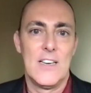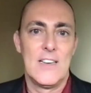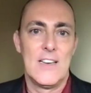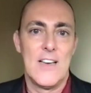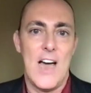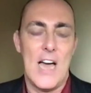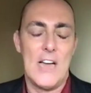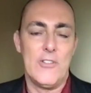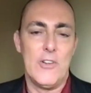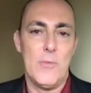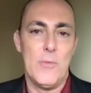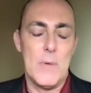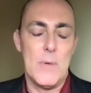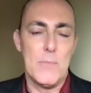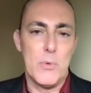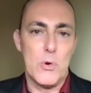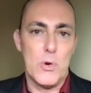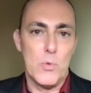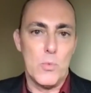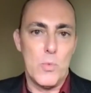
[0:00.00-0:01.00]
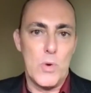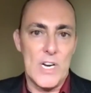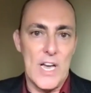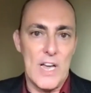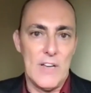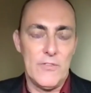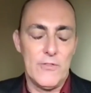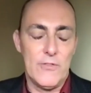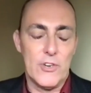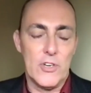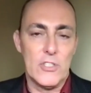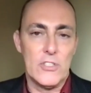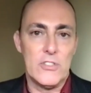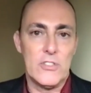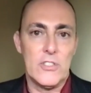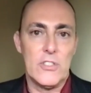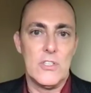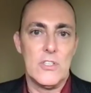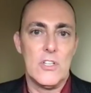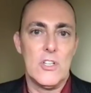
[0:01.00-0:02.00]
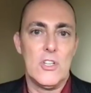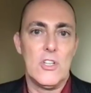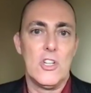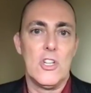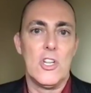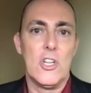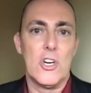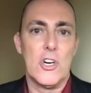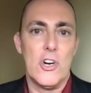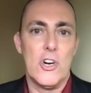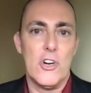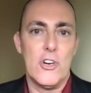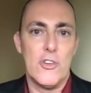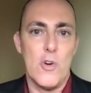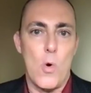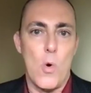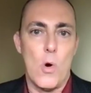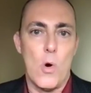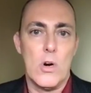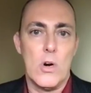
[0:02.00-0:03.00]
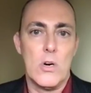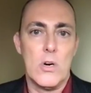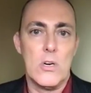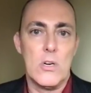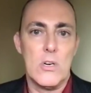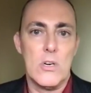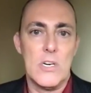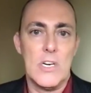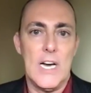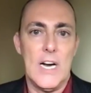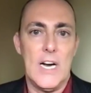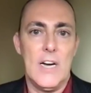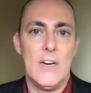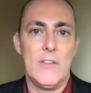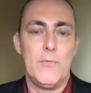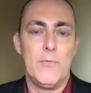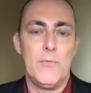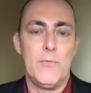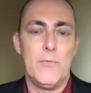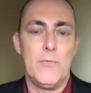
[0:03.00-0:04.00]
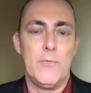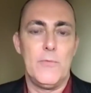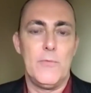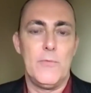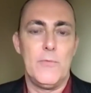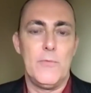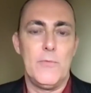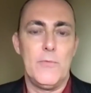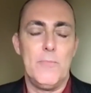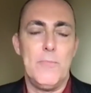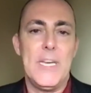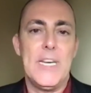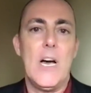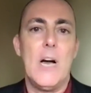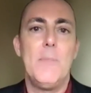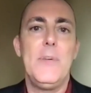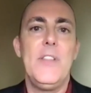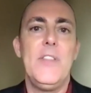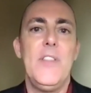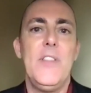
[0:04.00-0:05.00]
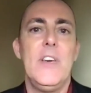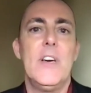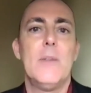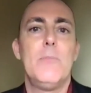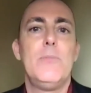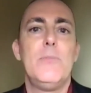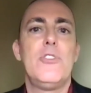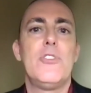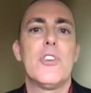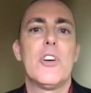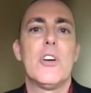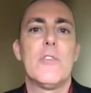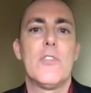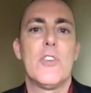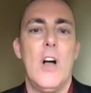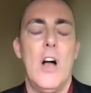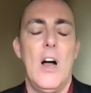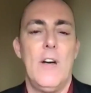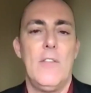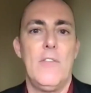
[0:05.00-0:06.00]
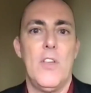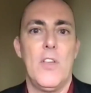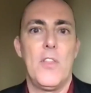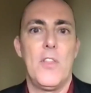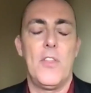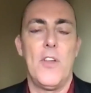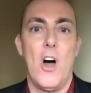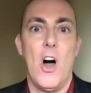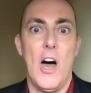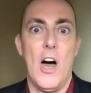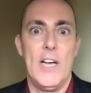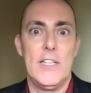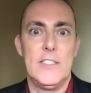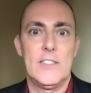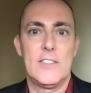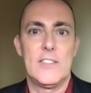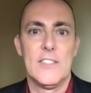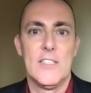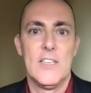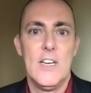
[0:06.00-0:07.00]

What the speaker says: I remember when I first learned or heard of becoming the observer of the thoughts,